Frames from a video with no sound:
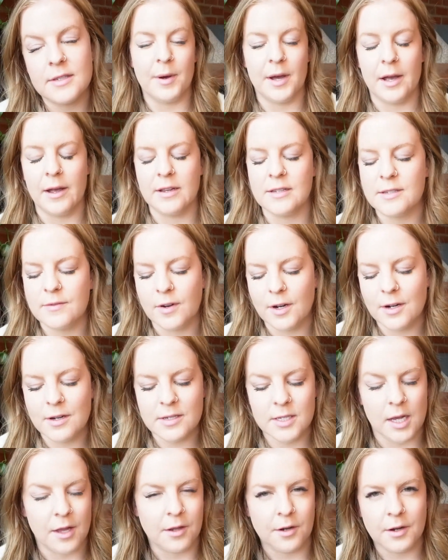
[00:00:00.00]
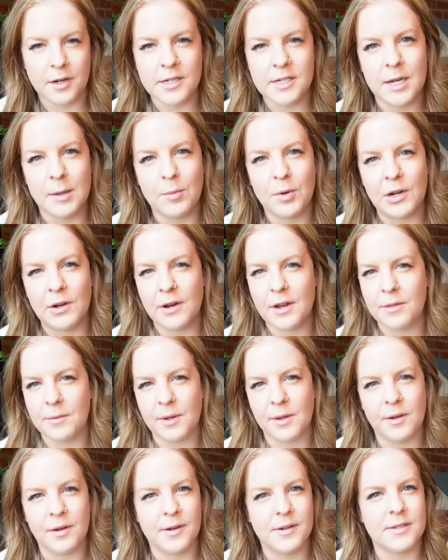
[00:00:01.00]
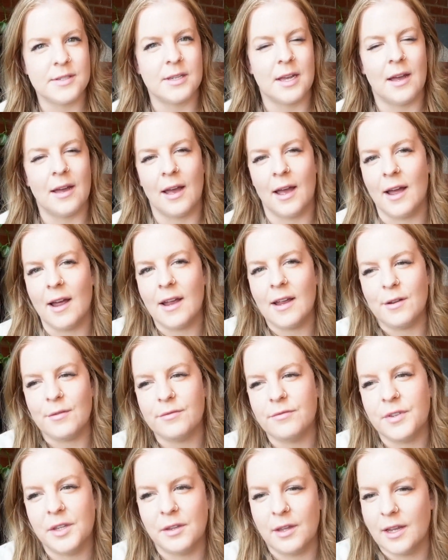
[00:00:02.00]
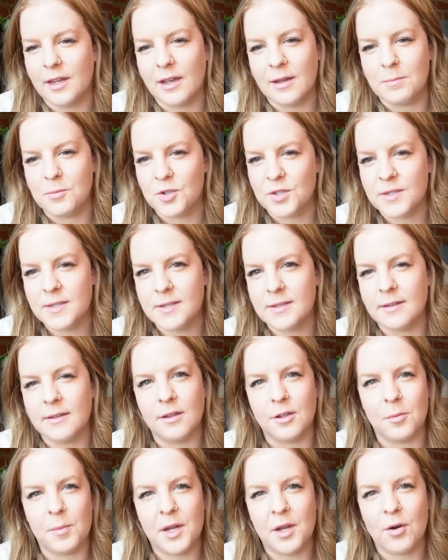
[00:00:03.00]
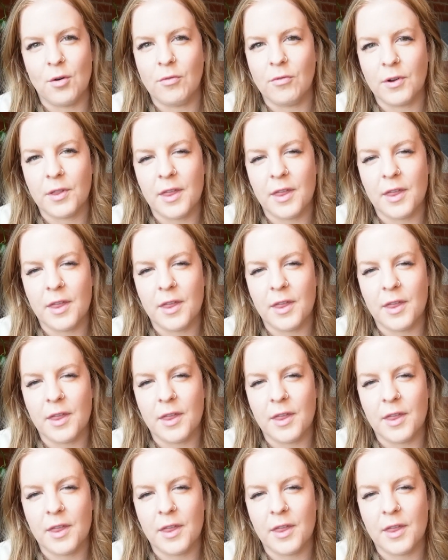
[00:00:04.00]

But as far as other contemporary thrillers, I feel like I'm just a little bit over